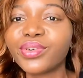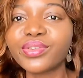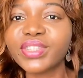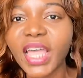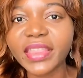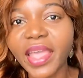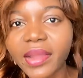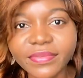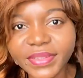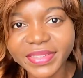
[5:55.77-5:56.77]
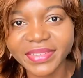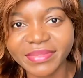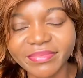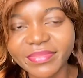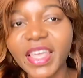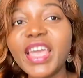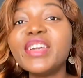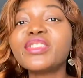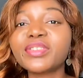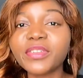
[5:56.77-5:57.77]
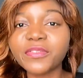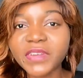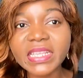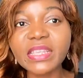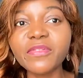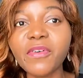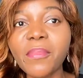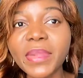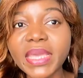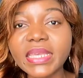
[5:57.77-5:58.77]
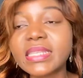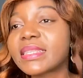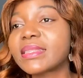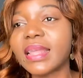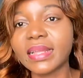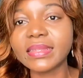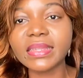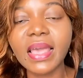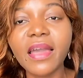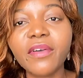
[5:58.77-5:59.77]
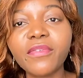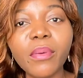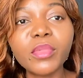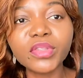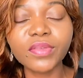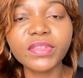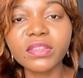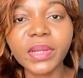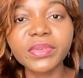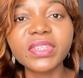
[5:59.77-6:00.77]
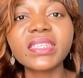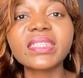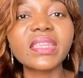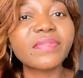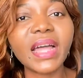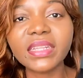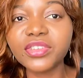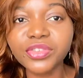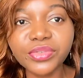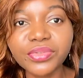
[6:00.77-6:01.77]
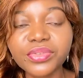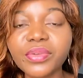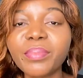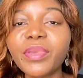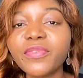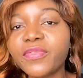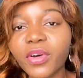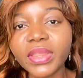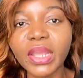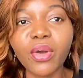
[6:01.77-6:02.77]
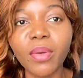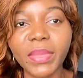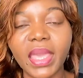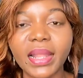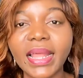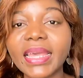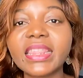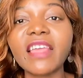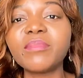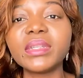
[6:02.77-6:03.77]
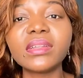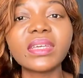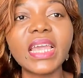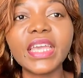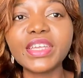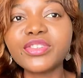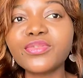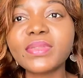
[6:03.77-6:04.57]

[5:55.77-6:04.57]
scatter everything. So the first thing for me is that for most of these marriages, they've had issues before they come here. Like, there have been issues